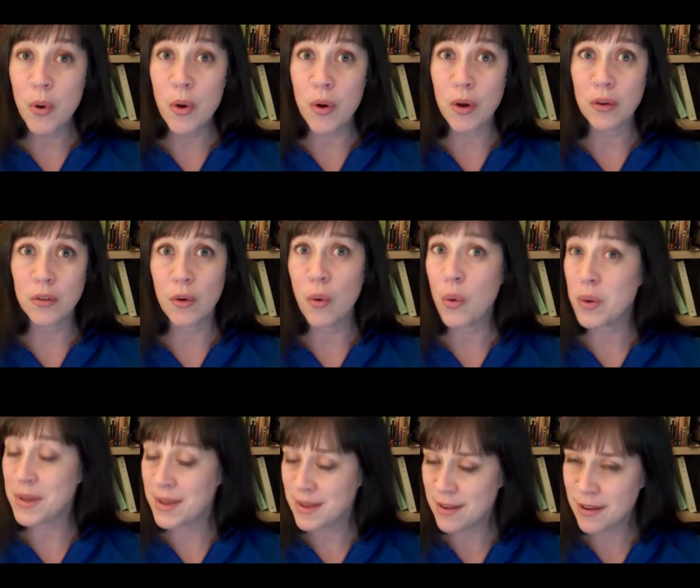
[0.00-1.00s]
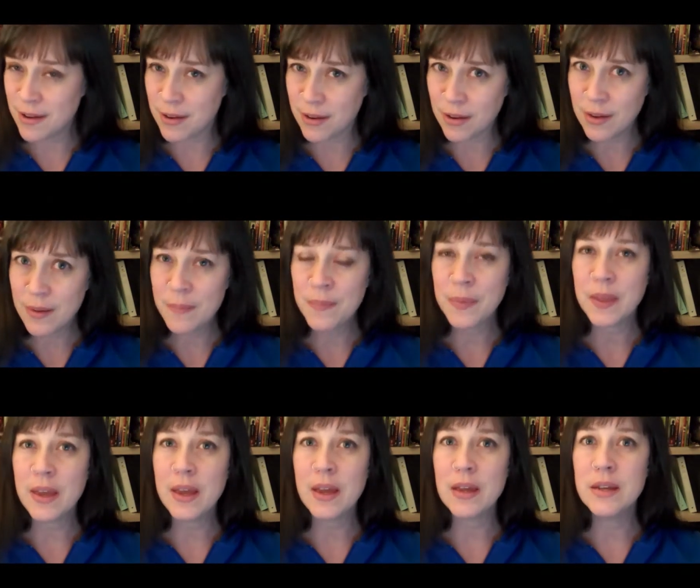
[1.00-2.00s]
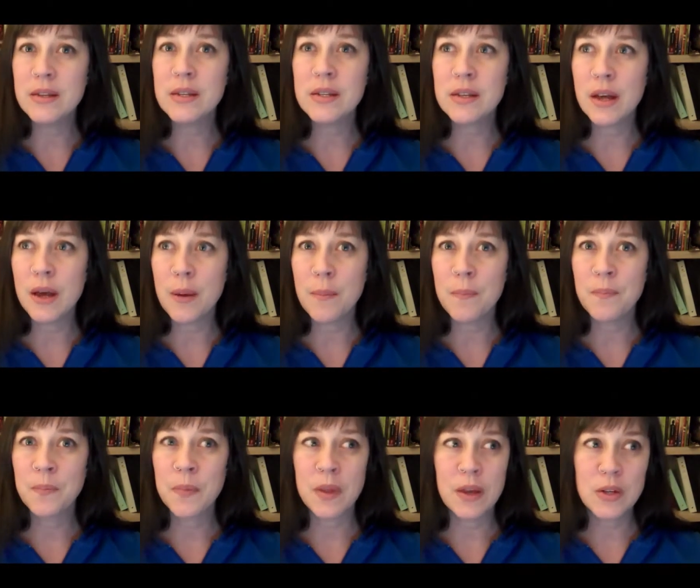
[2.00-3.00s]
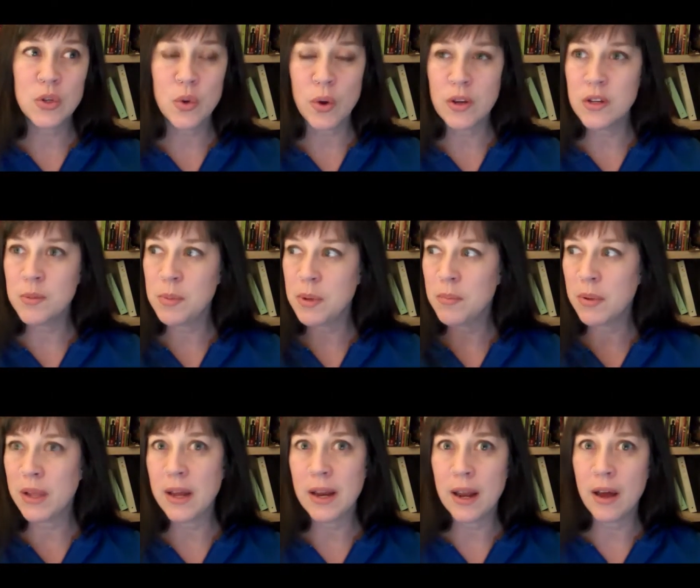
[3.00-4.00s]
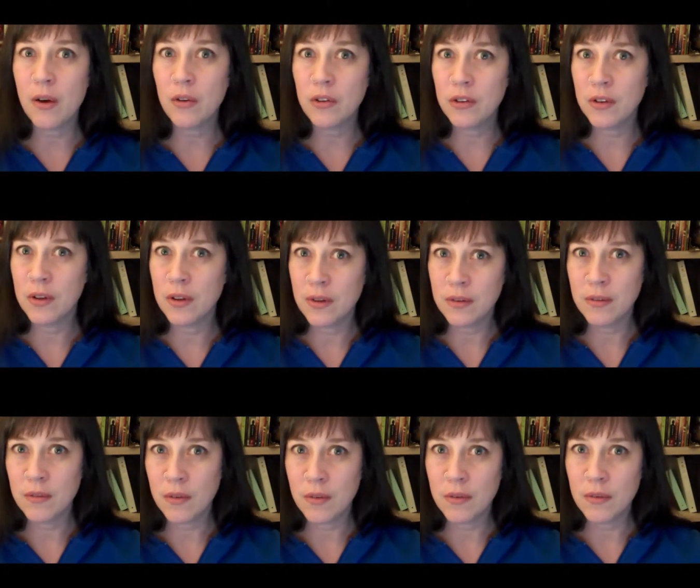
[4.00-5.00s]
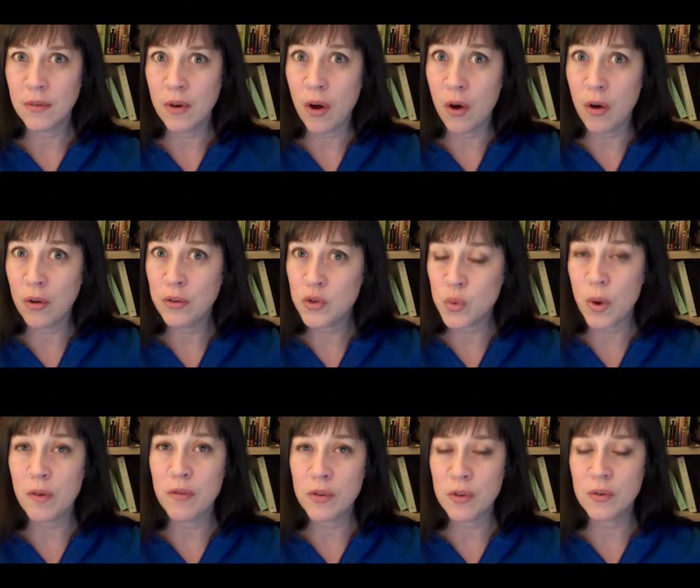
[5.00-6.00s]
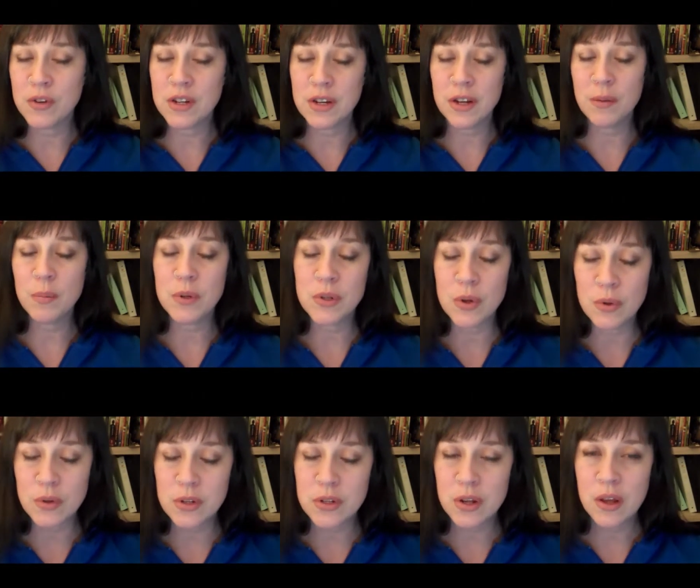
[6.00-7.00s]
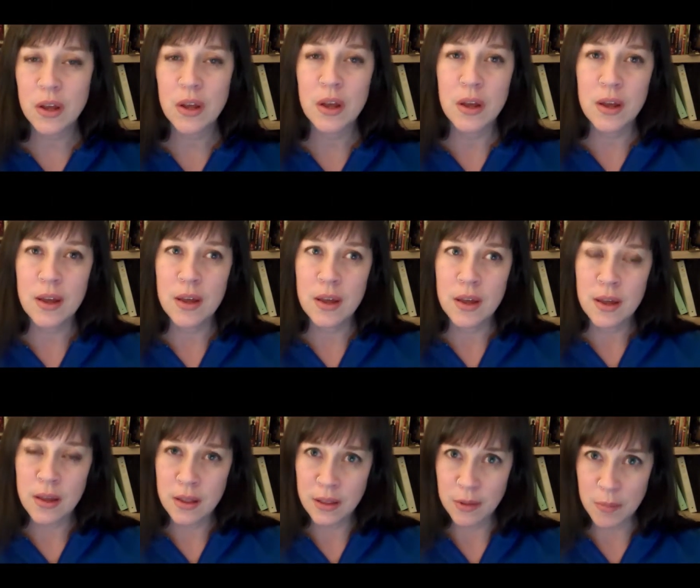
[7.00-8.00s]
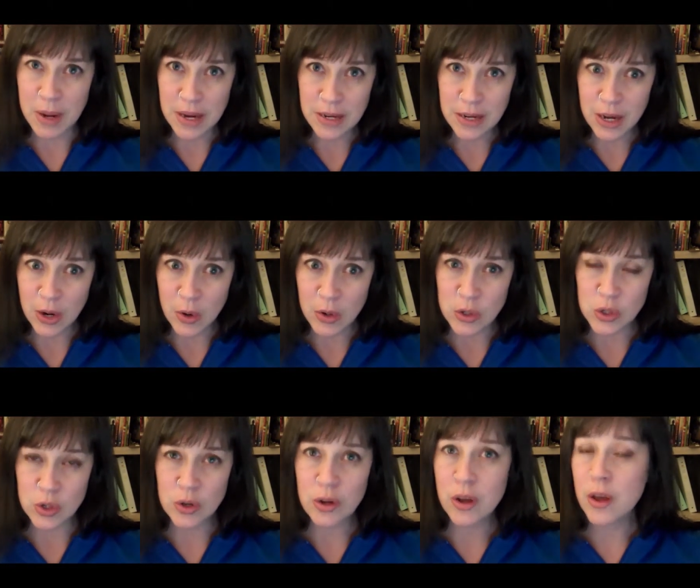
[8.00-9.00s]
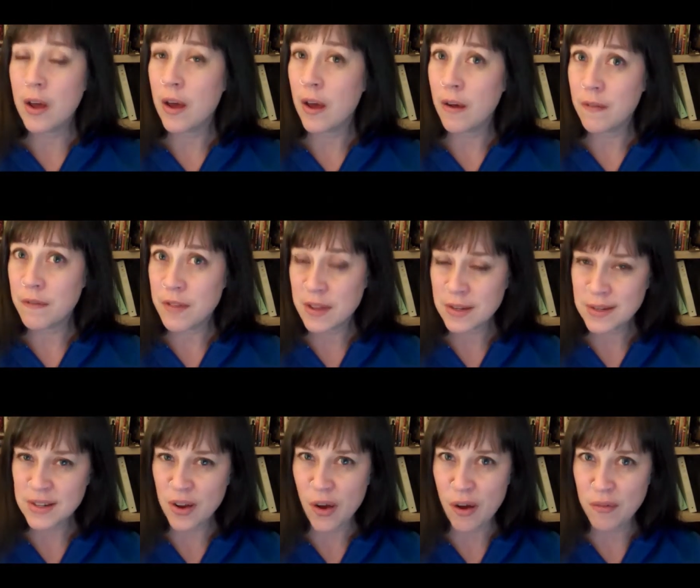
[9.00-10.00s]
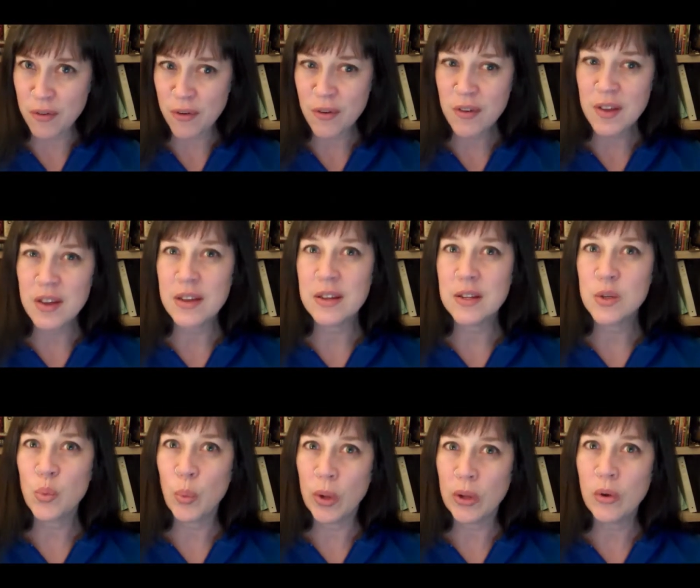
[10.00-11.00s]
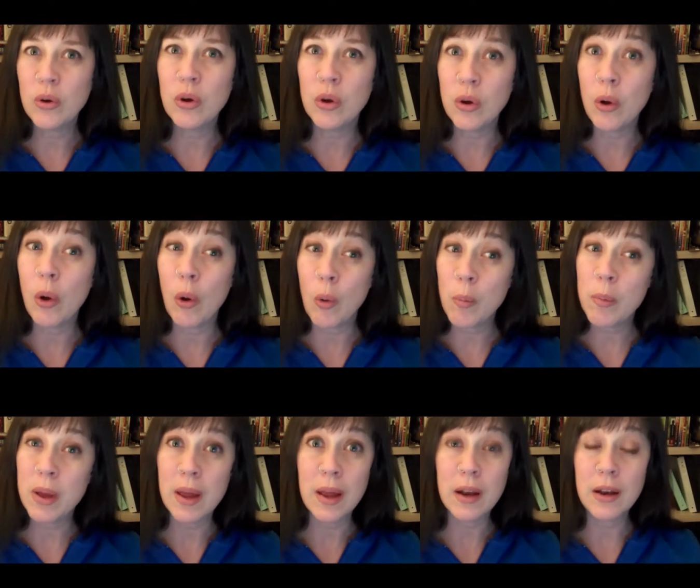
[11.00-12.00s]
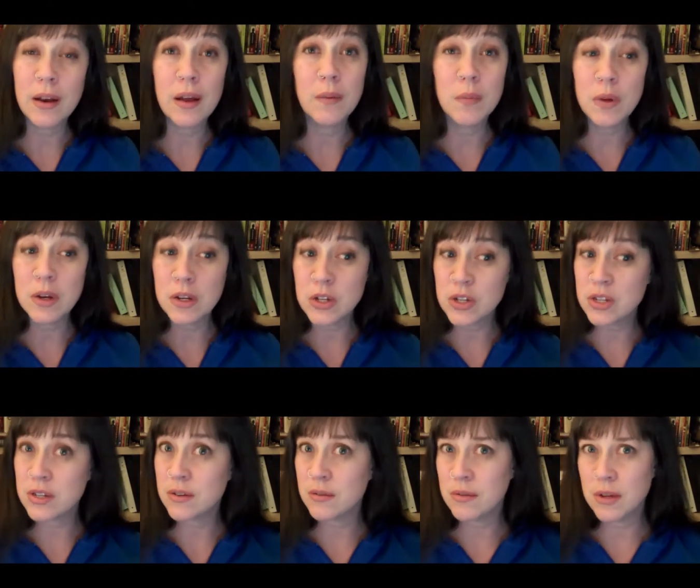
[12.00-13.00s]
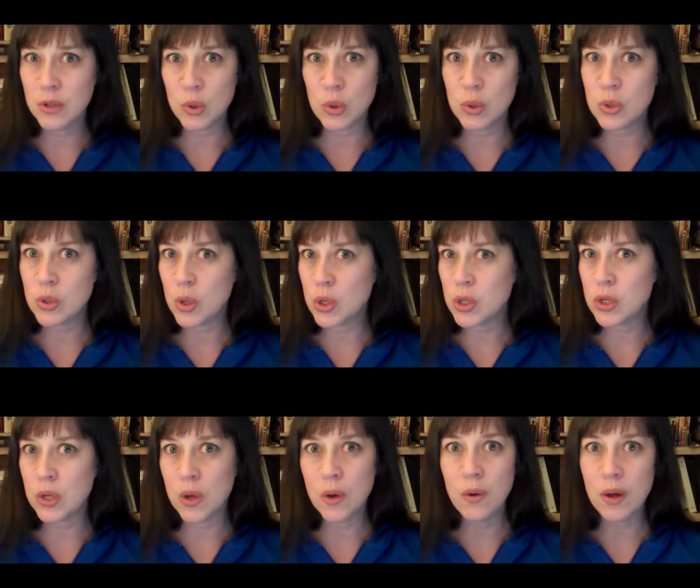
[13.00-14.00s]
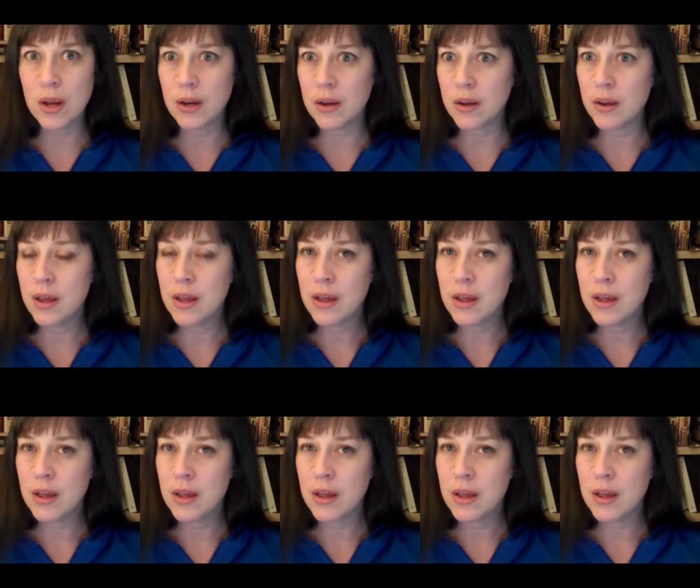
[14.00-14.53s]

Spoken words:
book, the whole year is going to be played out all 12 or 13 episodes. The main character of this novel is Willow Goodhope, and I'm going to just introduce her to you and